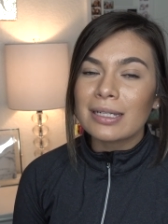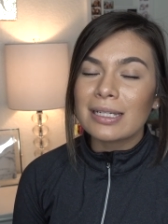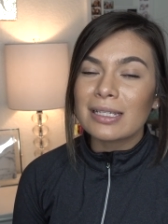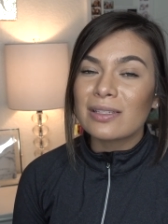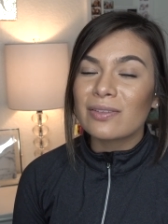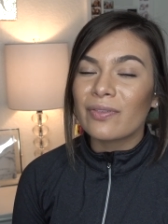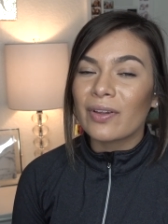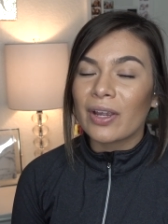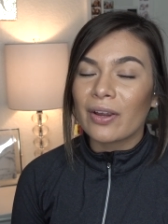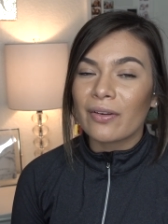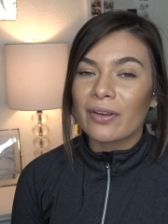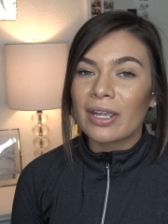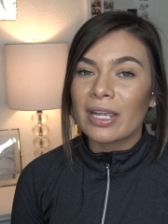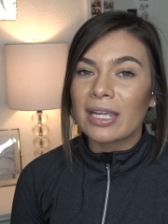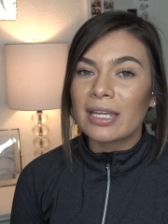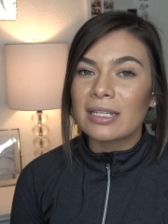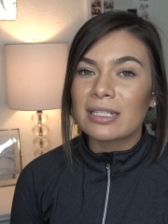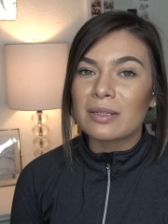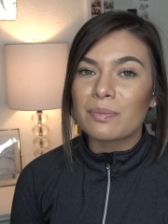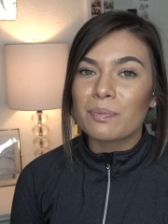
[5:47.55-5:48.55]
is
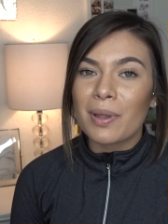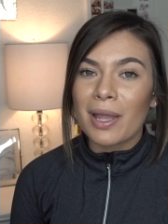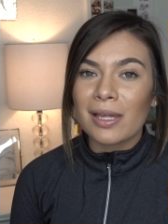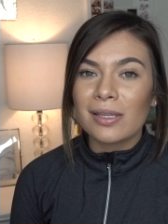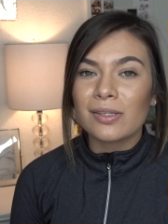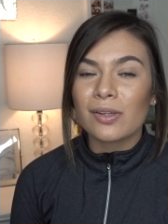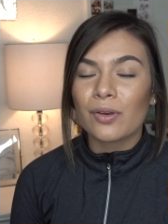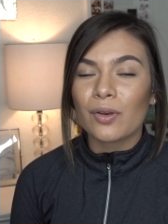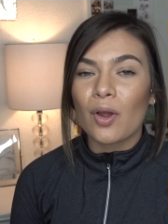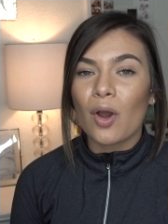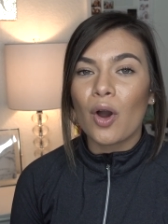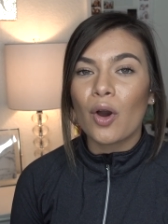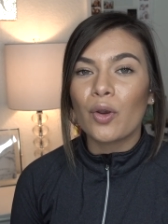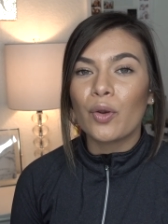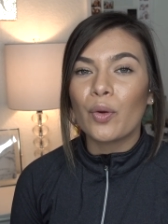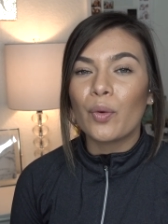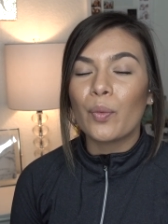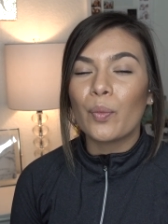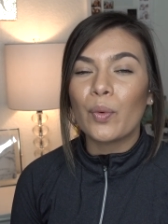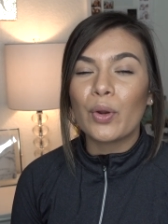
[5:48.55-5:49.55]
very dependent on
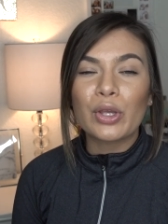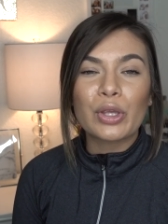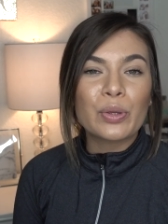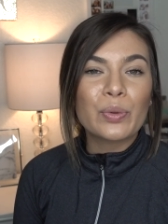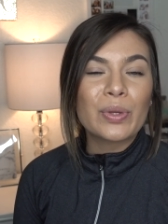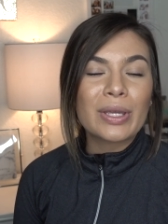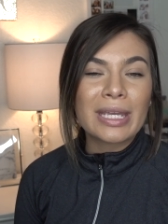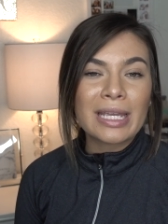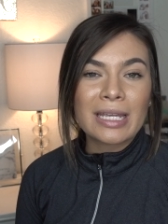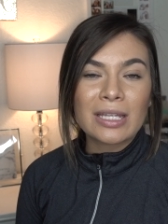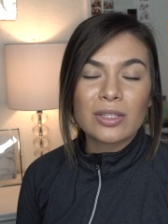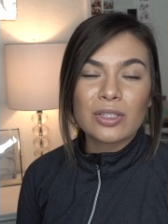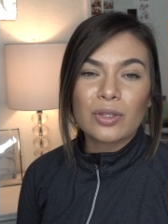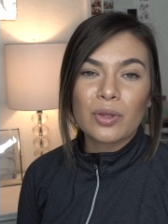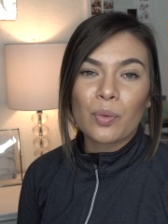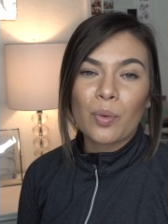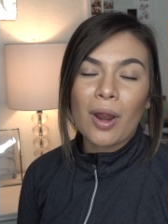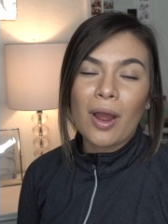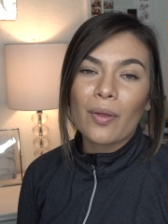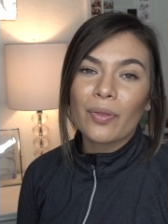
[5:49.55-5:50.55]
what you eat
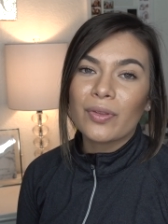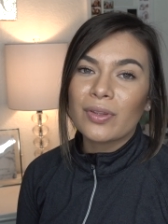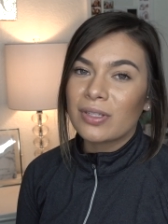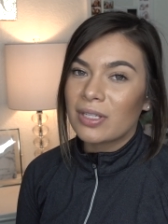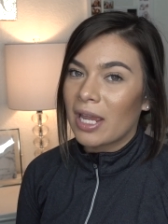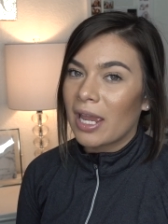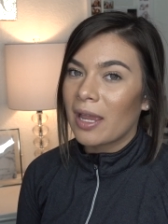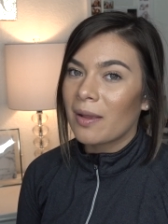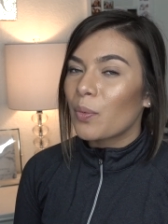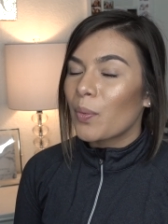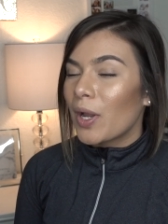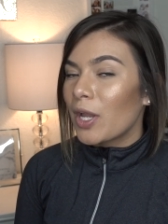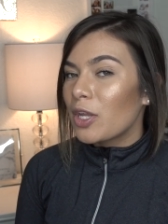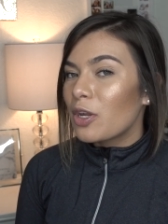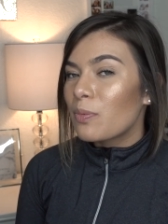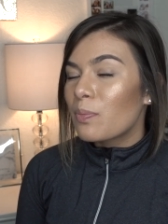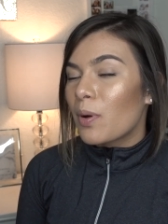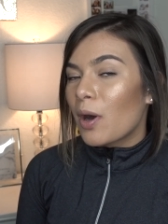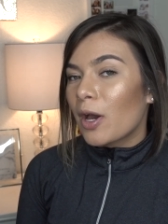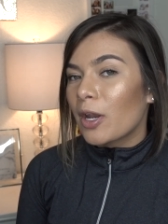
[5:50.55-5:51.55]
throughout the day. The way
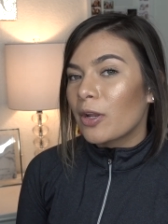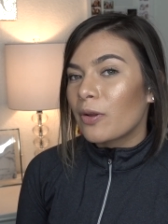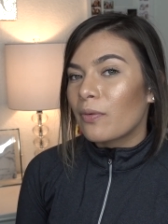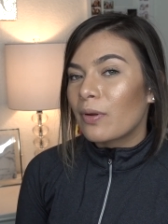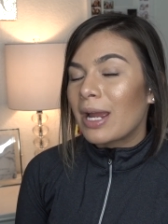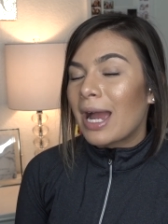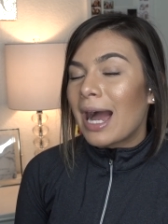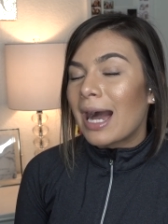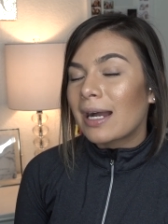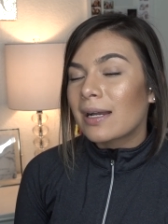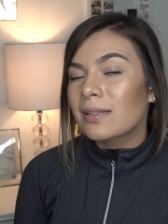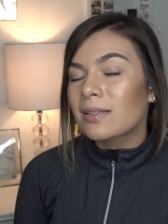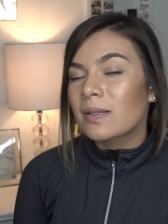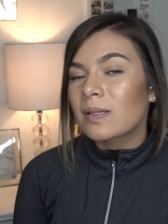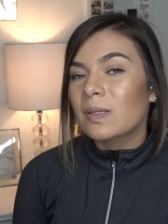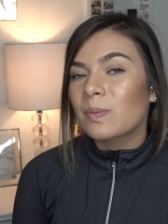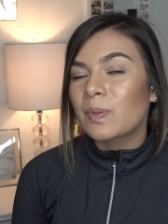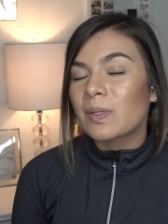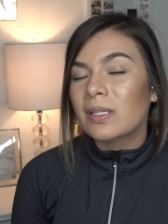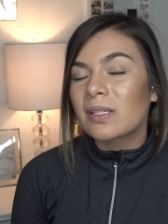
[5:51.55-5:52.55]
your body reacts to
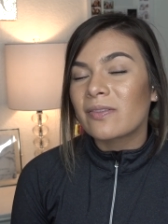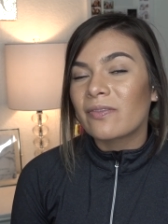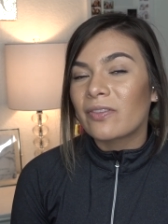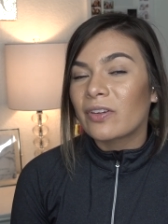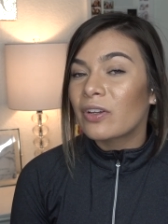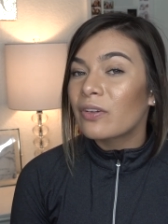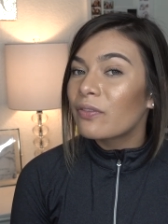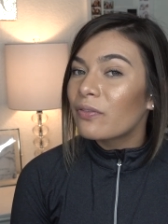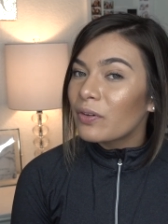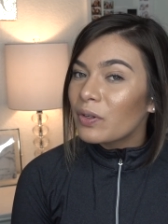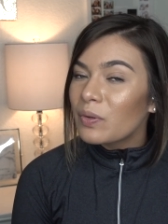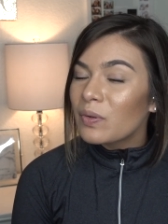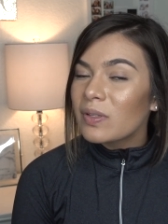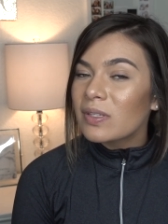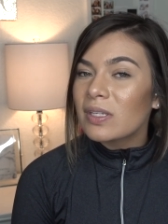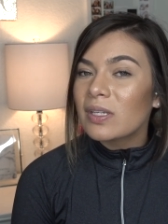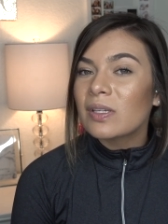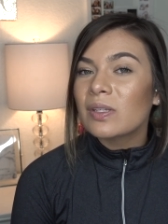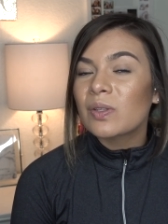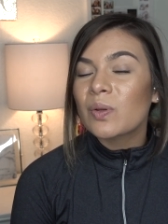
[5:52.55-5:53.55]
specific
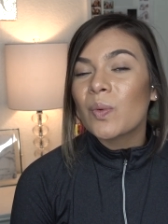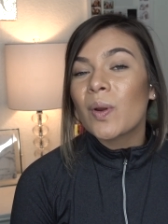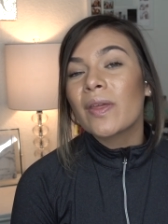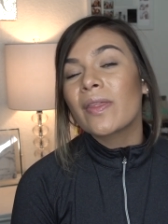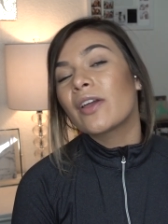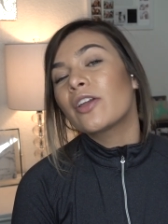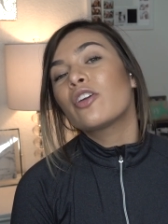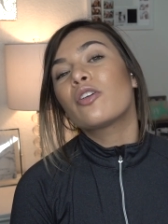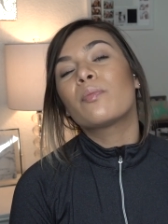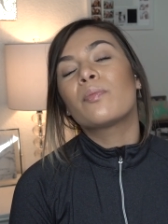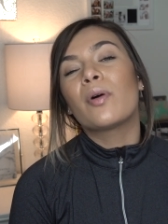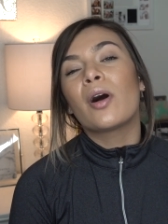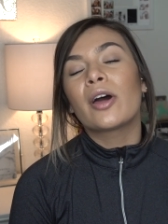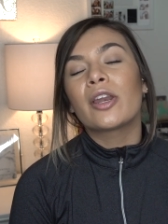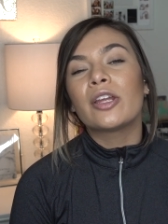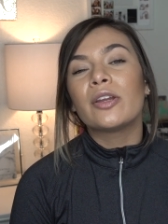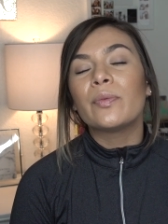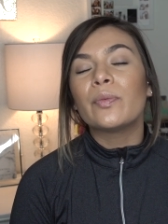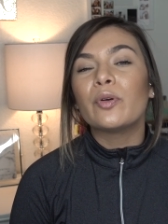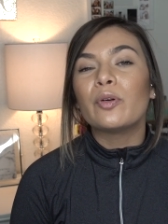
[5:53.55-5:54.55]
foods is the way that your
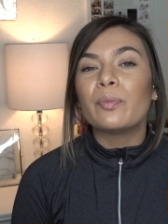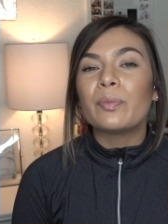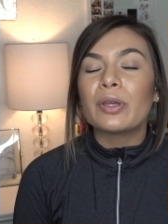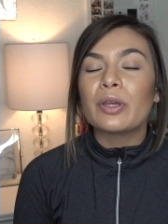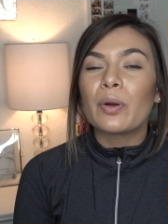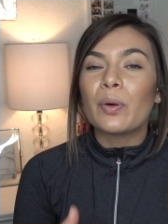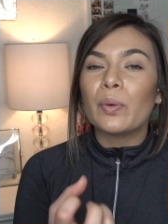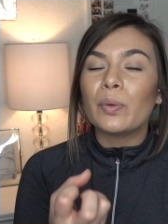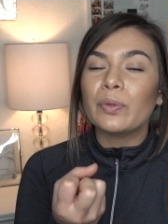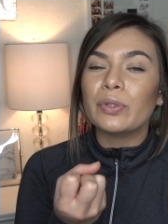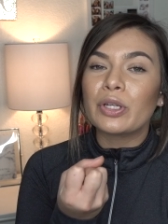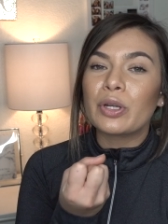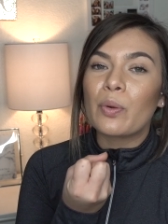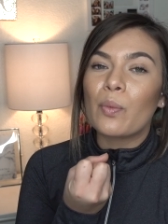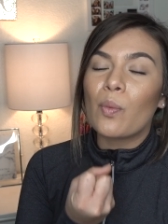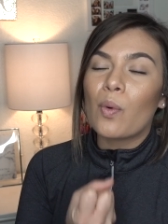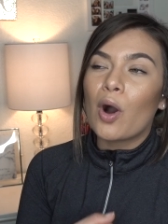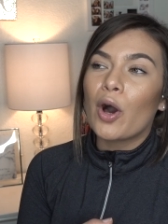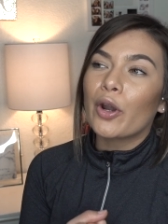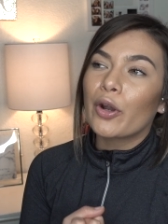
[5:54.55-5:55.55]
body will be
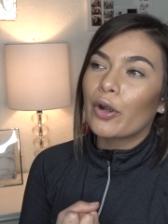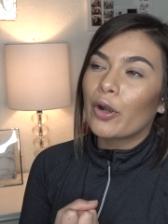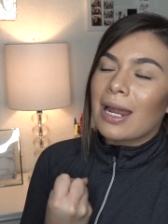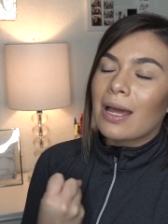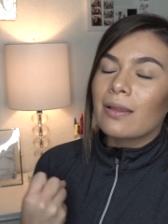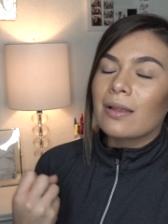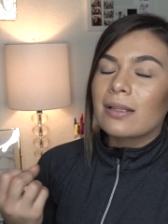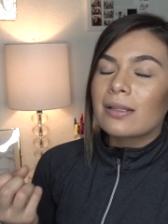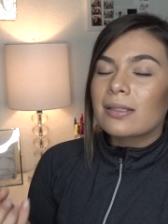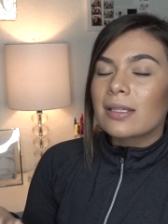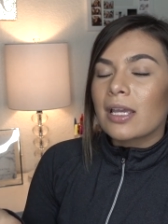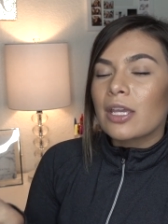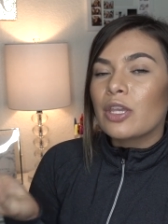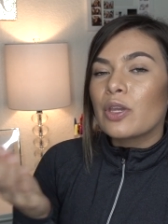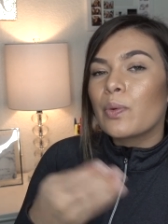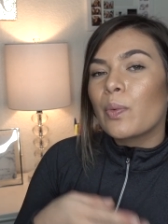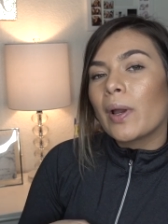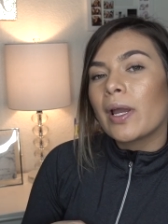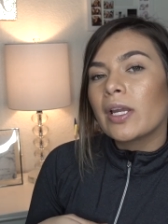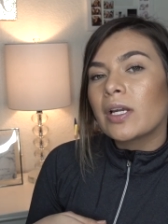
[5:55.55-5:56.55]
holding water. Now let's say
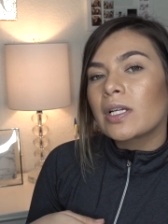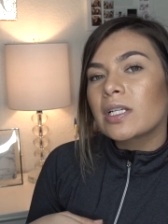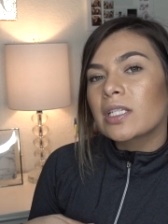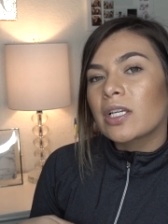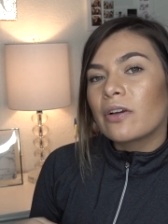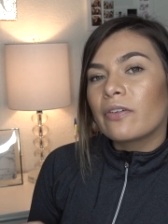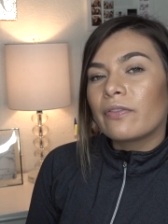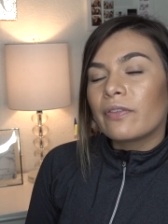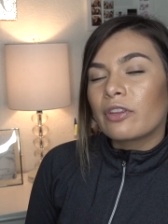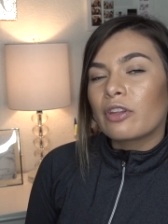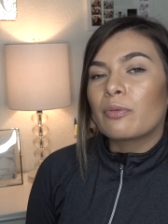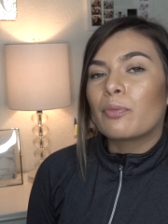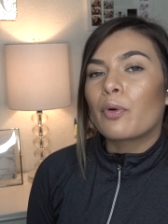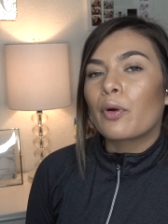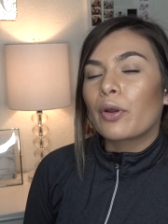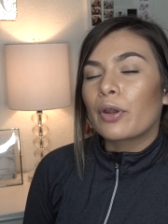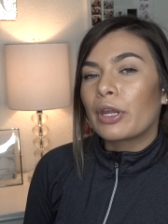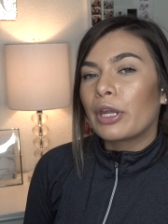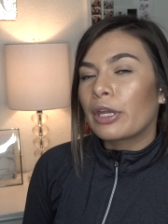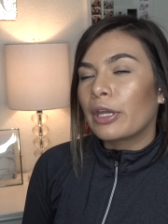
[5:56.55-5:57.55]
you weigh yourself in the
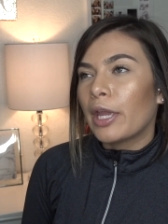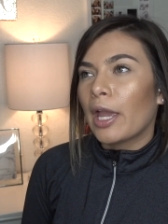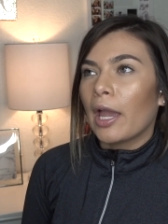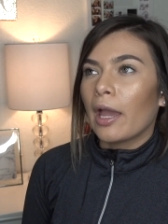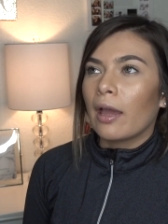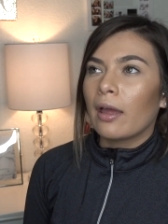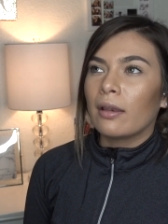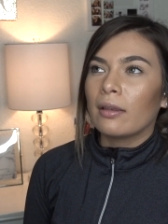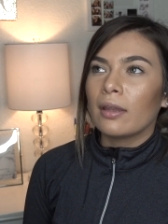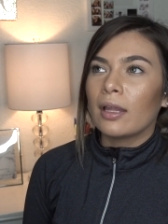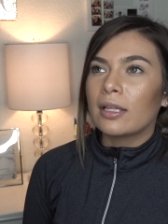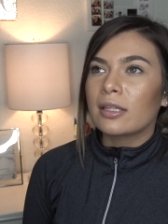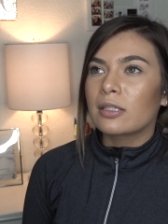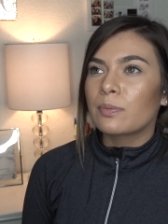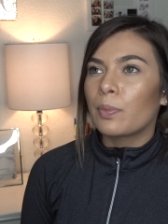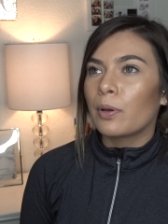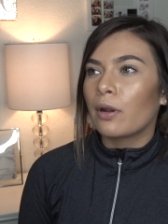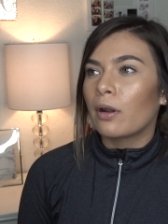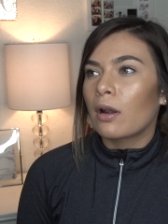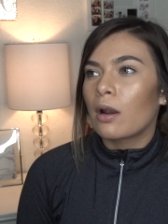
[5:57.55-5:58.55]
morning and let's
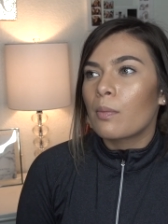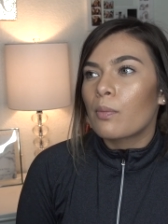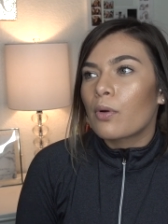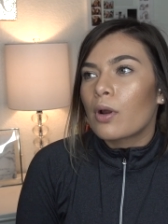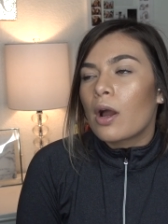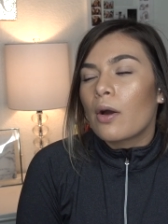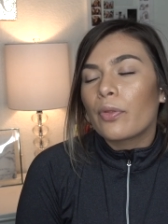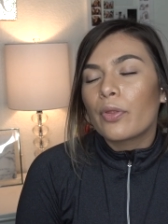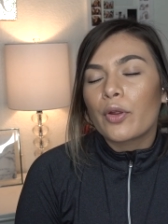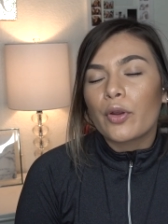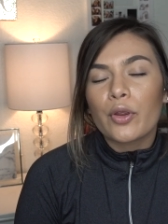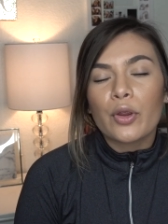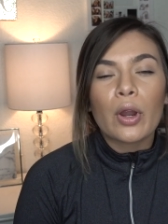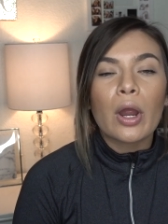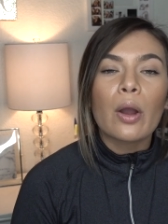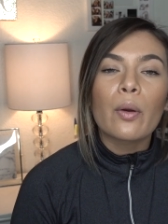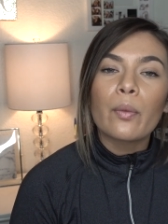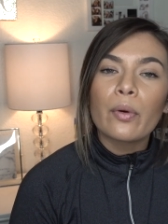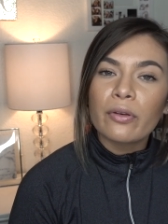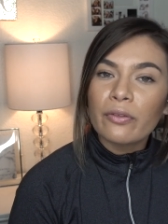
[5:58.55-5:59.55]
put a number out there, you're at